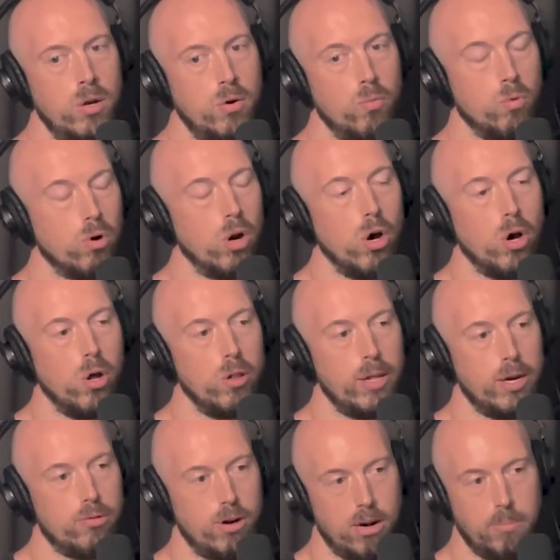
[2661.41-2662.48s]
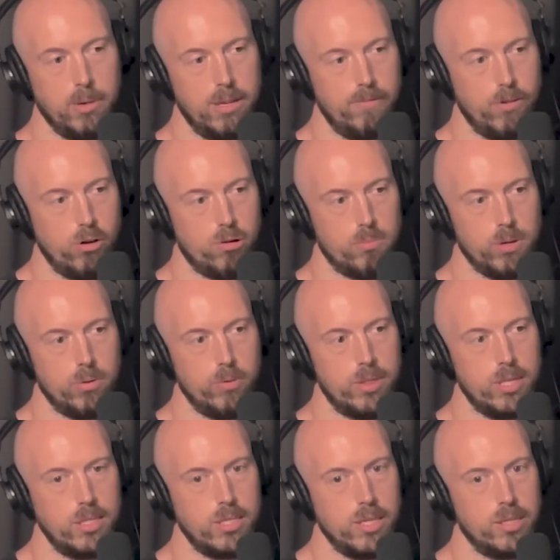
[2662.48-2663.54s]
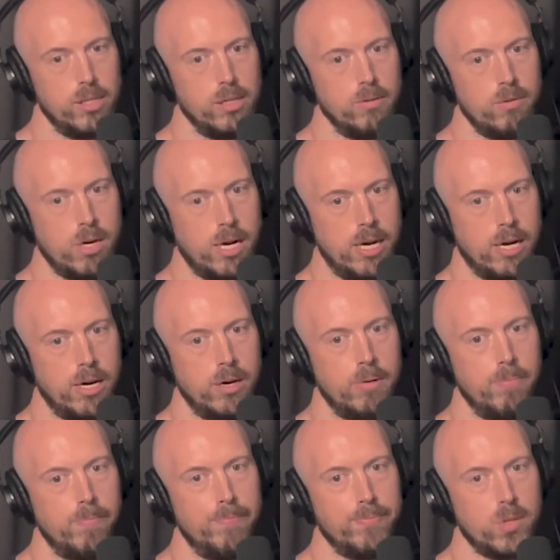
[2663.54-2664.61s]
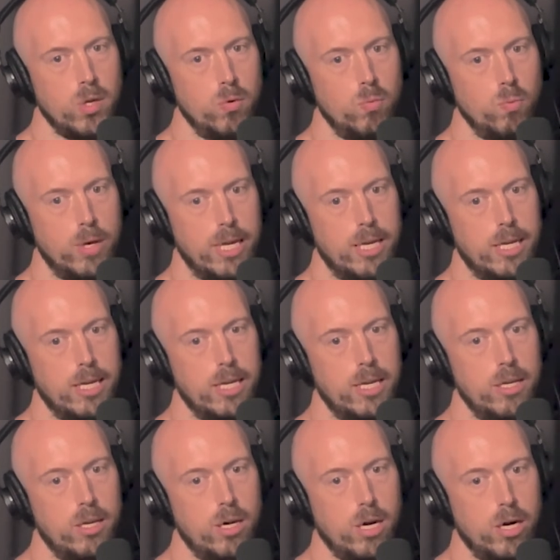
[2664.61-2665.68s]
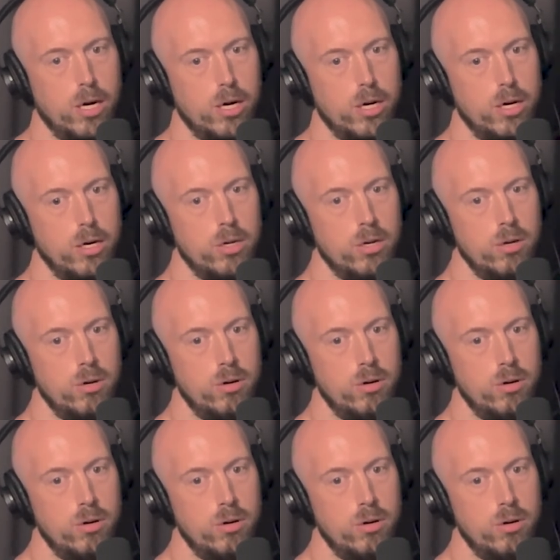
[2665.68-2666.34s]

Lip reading: we're all incredibly vulnerable with each other. We are